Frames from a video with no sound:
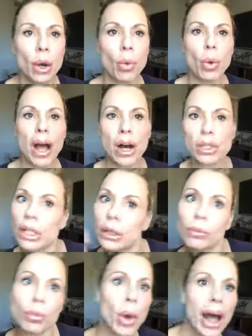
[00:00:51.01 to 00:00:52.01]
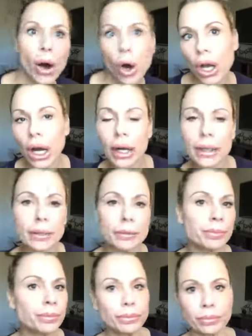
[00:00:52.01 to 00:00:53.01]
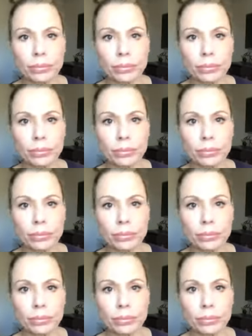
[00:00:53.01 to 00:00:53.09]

Welcome, welcome.